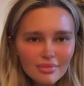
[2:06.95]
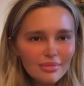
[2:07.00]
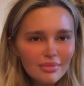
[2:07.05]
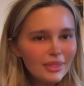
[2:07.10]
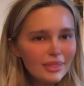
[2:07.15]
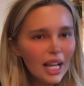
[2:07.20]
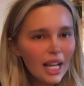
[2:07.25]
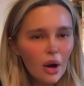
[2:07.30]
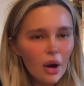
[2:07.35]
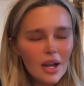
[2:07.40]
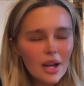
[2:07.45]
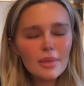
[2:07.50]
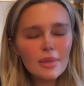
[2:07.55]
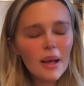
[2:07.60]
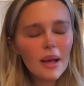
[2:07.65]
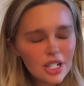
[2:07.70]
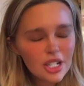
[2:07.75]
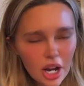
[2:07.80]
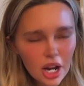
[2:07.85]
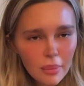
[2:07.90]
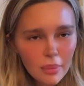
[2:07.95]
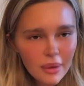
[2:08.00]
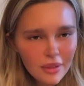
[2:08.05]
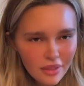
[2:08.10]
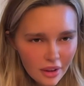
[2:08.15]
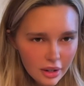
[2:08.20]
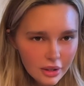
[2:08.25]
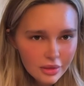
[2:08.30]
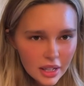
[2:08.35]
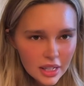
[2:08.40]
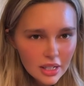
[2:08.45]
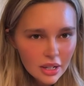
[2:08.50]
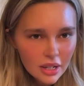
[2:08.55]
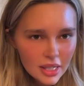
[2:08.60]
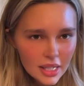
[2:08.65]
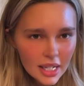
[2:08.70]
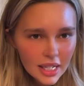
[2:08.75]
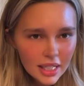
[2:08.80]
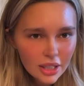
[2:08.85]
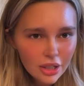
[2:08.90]
No, especially on my very first
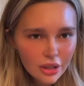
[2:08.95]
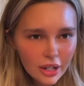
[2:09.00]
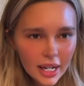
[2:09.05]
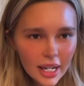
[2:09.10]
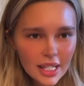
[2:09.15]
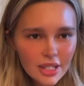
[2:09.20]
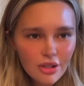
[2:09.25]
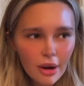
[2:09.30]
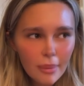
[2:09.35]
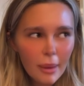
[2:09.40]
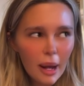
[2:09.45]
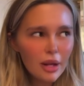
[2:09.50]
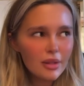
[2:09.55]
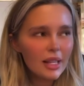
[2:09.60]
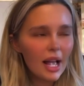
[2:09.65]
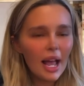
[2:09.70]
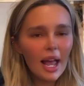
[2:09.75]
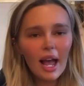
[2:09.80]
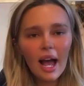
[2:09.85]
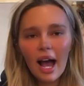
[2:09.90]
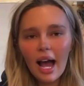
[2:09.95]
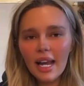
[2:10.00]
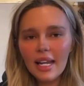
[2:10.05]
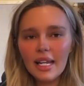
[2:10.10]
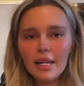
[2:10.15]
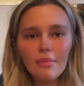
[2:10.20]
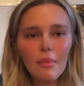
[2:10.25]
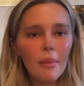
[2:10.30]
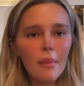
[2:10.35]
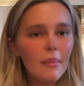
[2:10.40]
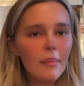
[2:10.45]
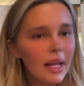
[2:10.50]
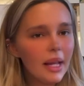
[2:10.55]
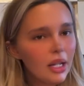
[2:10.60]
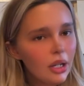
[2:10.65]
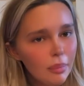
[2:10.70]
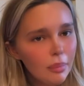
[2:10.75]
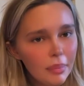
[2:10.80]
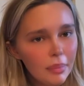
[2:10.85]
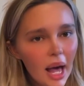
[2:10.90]
content creator trip. I was like, I need my
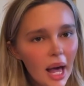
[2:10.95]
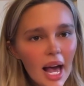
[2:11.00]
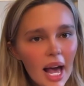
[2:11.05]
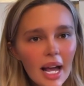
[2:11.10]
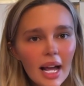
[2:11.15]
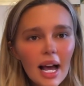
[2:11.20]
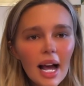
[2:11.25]
makeup bag.